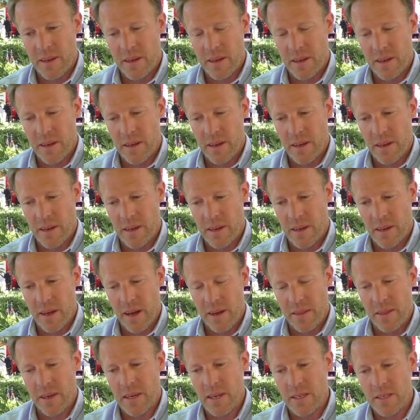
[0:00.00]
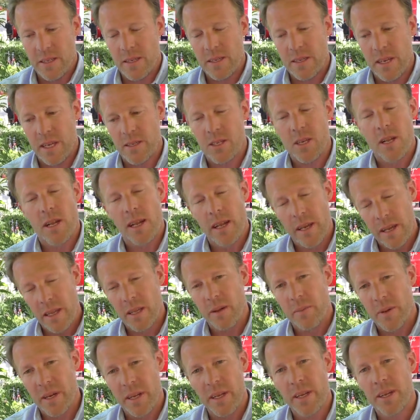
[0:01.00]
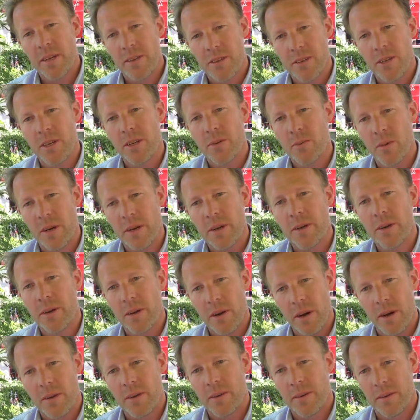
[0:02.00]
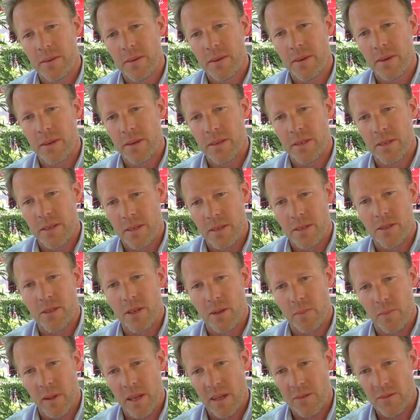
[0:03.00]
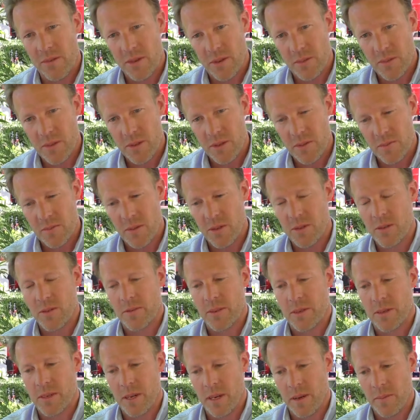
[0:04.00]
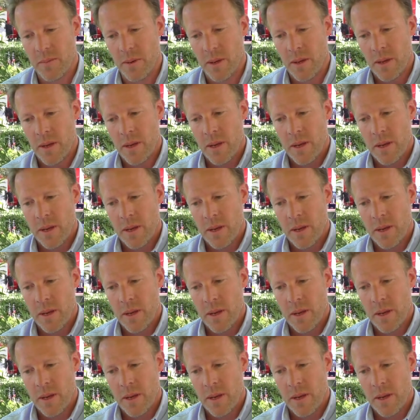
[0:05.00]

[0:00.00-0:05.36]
Uh, I think it gets a little bit easier when you're on uh, digital platforms most of the time,